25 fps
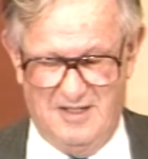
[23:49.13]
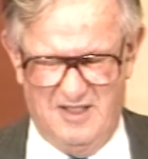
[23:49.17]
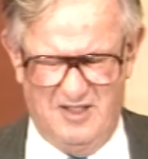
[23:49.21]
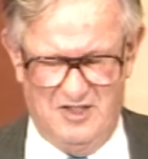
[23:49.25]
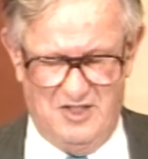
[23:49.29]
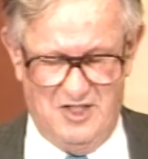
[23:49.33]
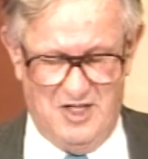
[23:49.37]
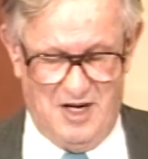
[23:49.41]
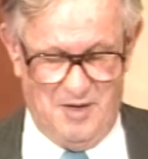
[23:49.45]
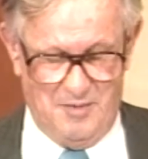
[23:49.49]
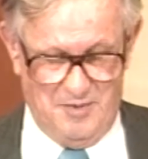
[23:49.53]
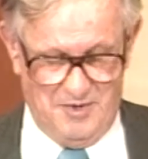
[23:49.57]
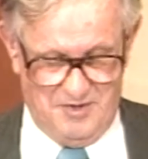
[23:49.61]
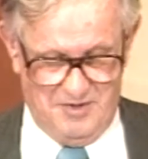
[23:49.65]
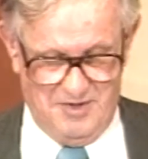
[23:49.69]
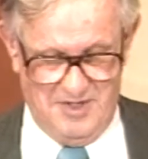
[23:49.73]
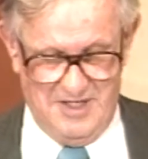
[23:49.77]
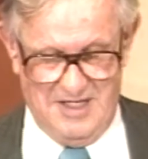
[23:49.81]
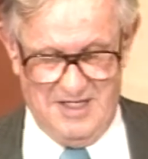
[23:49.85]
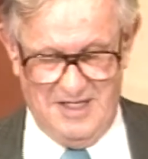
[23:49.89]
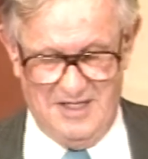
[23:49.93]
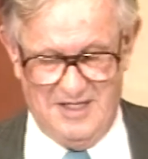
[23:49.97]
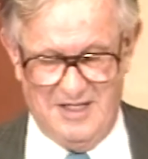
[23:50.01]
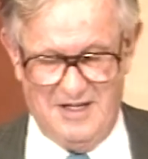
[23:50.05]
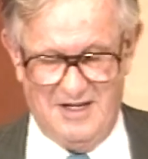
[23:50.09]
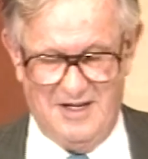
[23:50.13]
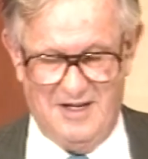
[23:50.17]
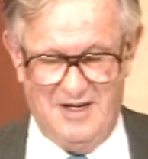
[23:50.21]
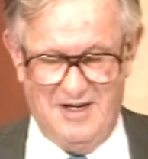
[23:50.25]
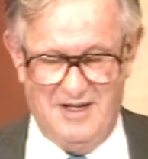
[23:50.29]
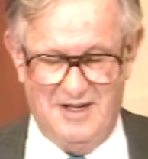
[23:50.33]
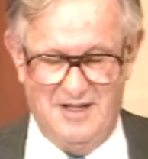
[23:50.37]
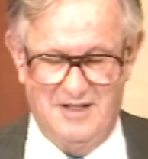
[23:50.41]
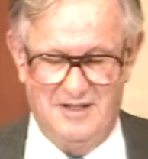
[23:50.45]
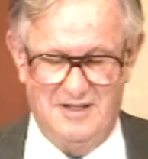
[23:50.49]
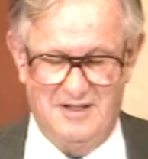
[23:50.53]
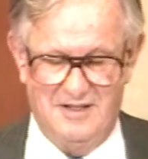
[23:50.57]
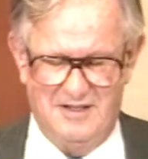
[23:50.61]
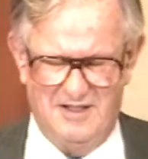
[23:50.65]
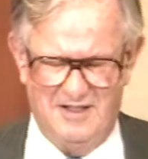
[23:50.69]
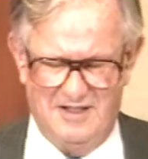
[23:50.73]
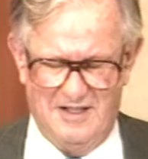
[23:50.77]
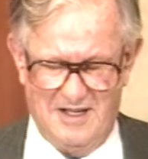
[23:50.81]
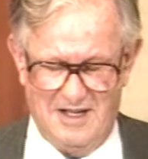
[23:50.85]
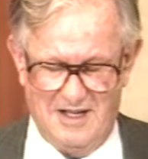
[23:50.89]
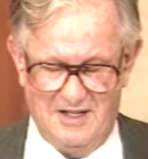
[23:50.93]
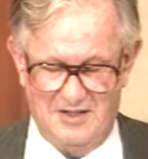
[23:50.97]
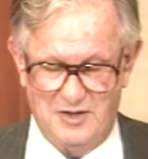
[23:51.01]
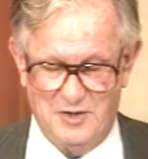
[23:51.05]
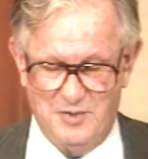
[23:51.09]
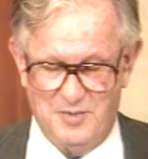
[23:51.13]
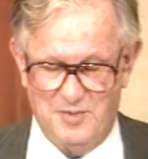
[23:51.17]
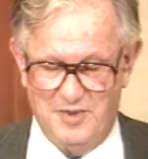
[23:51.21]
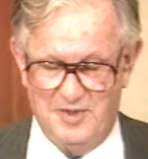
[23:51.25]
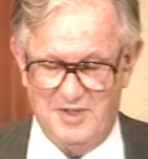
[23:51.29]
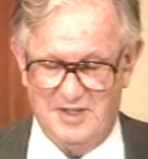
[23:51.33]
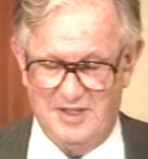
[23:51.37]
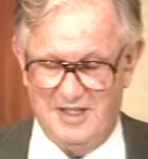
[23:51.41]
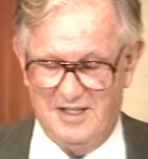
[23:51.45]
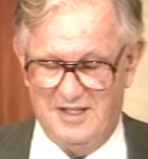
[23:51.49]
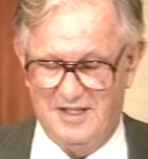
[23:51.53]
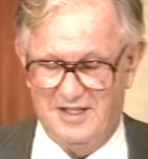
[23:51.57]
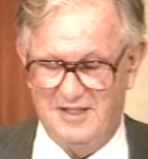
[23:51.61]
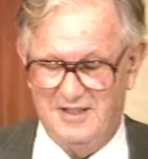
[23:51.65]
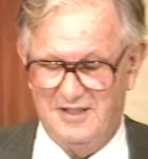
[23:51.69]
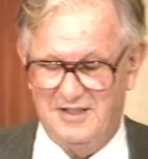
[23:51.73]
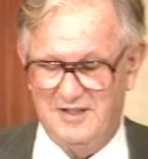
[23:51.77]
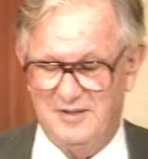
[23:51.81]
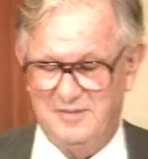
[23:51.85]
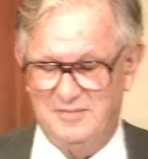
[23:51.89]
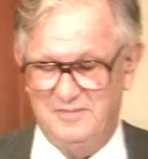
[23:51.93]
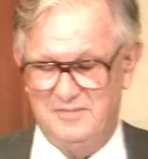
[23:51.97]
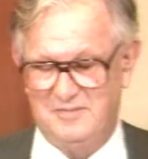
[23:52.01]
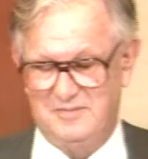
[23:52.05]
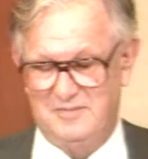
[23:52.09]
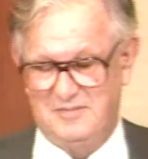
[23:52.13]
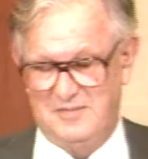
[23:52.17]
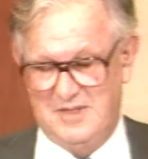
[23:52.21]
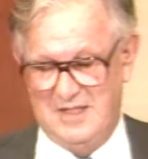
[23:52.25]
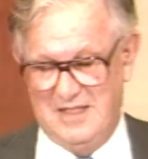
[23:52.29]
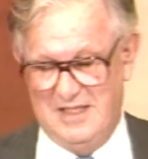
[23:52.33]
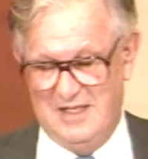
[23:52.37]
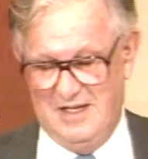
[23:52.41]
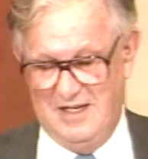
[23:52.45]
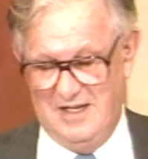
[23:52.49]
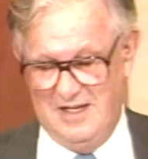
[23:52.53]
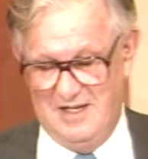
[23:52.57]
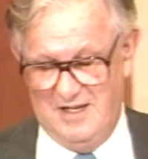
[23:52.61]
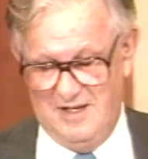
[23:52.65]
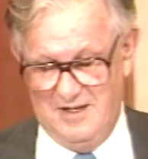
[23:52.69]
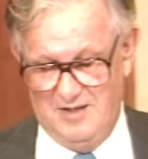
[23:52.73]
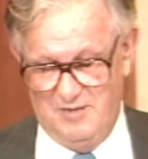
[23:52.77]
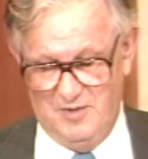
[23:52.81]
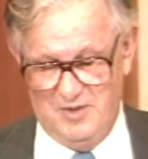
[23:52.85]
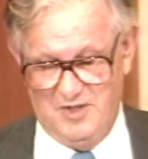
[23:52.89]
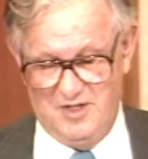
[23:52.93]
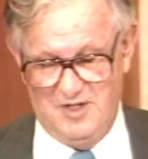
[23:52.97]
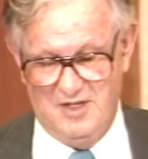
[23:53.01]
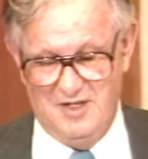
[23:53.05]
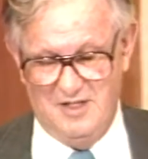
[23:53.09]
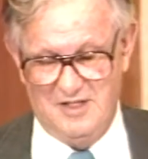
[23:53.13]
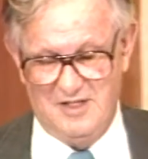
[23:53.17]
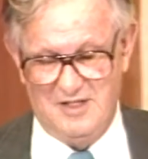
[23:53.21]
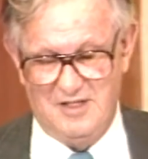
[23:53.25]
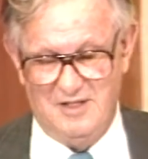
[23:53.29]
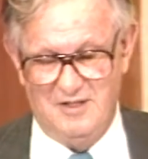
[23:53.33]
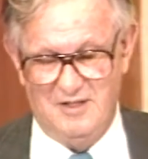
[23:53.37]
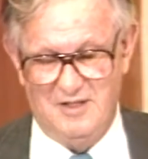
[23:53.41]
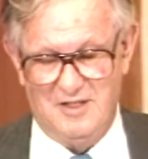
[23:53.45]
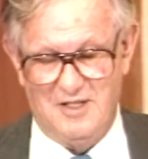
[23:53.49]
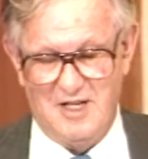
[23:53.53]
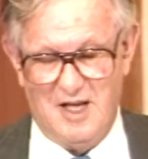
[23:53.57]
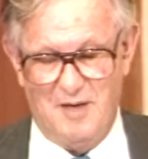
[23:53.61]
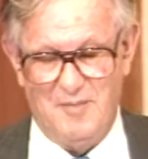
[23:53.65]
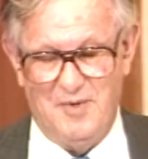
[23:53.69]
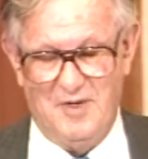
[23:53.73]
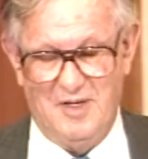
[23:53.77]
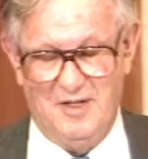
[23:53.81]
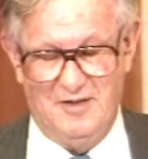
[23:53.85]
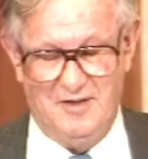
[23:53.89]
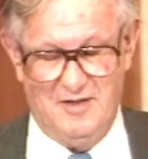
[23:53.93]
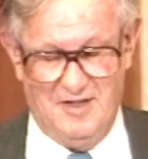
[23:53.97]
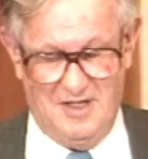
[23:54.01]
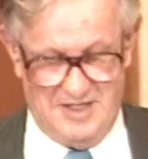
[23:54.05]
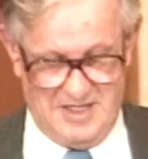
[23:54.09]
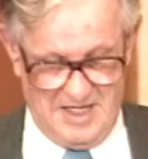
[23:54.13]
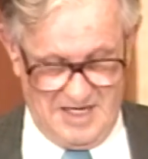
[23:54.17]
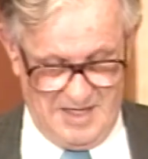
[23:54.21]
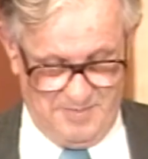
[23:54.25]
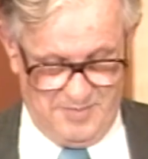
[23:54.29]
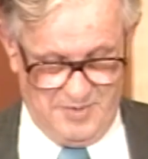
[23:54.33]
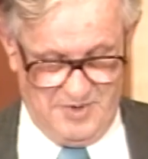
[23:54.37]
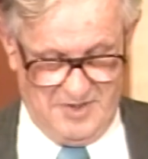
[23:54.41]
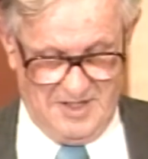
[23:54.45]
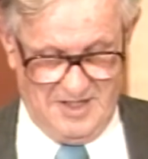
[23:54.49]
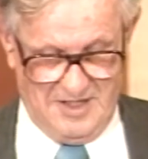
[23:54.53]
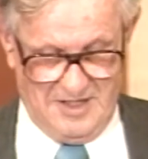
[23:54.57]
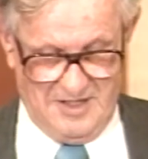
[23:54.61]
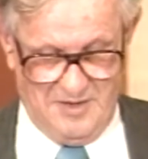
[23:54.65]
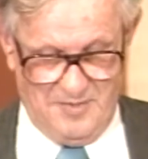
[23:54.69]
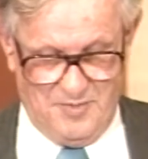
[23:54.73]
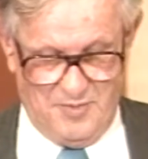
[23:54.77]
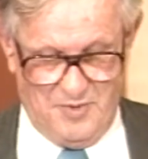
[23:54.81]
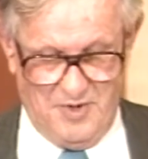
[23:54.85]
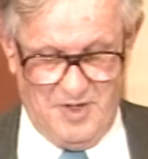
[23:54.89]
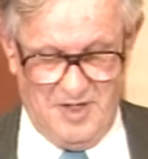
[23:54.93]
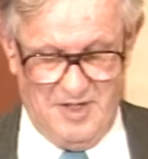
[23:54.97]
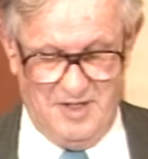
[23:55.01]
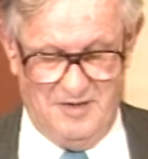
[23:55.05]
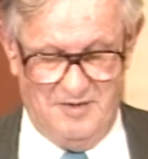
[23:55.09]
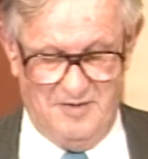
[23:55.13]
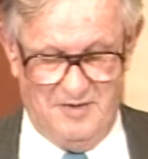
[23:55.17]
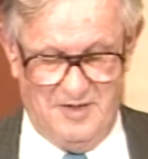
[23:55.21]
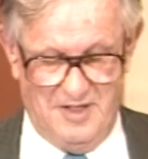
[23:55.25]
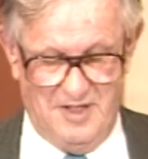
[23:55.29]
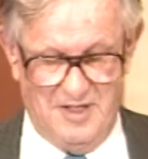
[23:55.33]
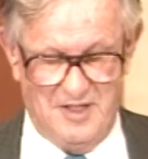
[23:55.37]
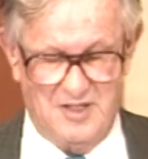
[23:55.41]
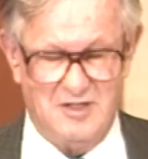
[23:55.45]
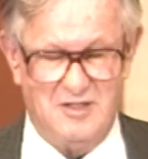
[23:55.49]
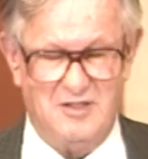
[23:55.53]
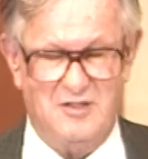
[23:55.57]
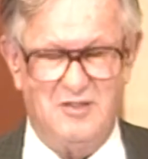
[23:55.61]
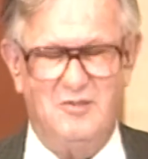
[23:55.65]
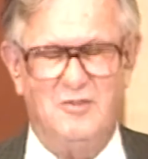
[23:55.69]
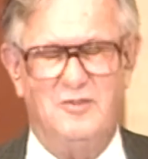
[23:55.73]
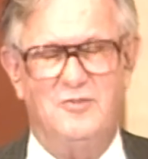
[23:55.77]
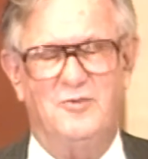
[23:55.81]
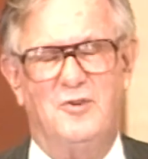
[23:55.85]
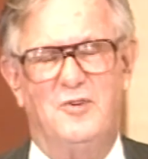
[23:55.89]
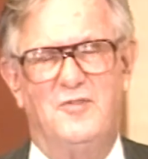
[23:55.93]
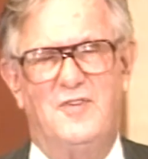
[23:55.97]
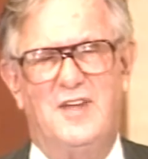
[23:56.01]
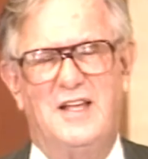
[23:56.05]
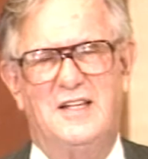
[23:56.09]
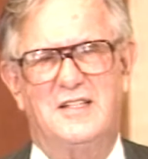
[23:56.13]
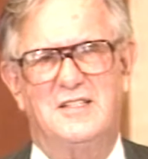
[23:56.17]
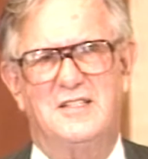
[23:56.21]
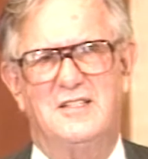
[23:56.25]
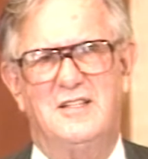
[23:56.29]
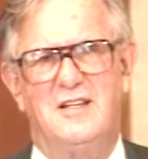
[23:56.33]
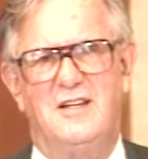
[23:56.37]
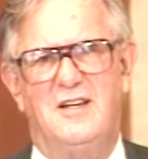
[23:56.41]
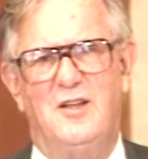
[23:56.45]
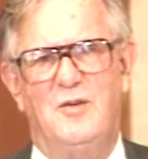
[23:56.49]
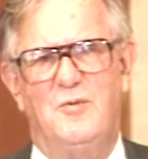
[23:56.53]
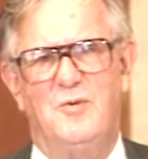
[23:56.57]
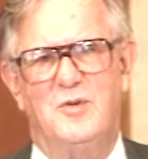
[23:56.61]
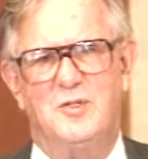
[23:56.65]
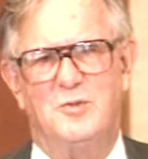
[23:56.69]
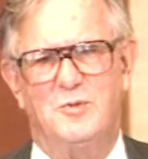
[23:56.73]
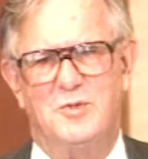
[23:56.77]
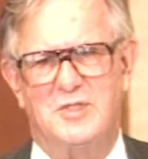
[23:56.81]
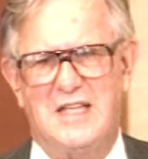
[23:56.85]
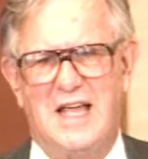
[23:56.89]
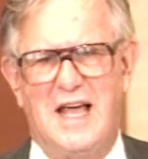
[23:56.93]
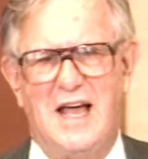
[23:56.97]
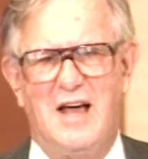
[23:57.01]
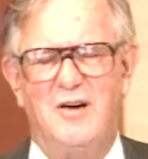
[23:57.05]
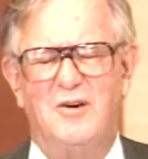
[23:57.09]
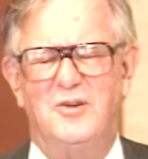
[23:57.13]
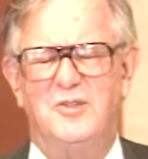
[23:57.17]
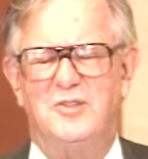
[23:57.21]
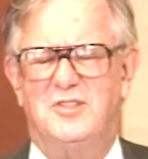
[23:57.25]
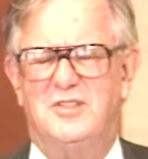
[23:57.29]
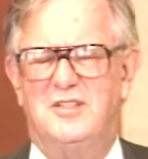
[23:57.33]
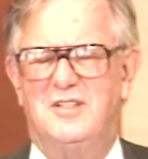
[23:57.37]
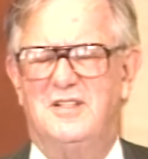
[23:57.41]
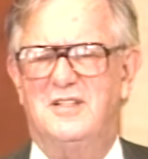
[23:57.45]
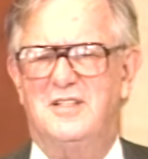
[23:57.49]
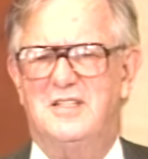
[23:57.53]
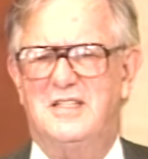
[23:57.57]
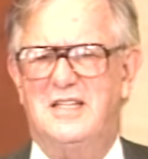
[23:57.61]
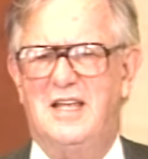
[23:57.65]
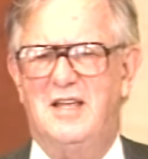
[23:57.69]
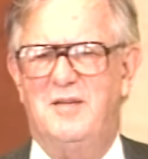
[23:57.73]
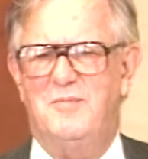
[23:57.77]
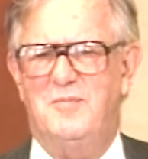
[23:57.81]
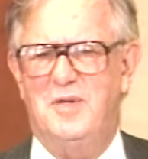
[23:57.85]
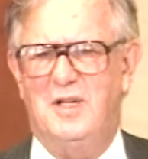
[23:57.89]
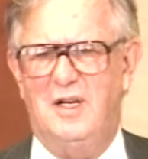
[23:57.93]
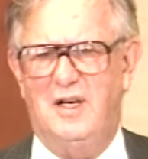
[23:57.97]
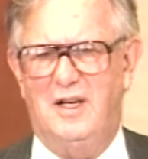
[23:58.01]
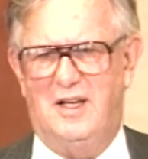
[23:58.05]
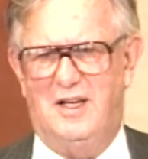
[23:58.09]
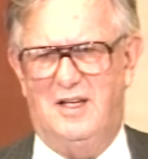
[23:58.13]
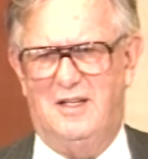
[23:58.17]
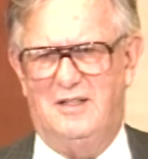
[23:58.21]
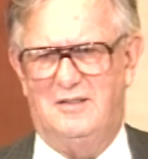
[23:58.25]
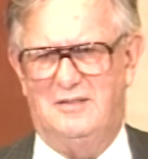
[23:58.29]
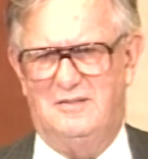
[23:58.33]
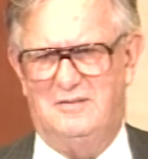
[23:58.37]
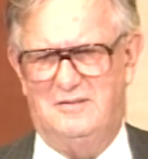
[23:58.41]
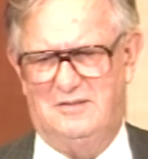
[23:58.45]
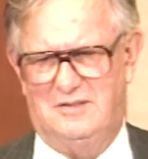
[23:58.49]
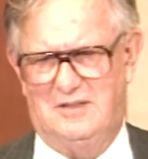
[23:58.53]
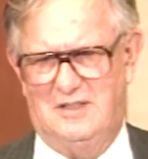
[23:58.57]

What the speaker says: geometry and algebra, and with the coming at that particular point of the Institute for Advanced Study, which was housed in the same building.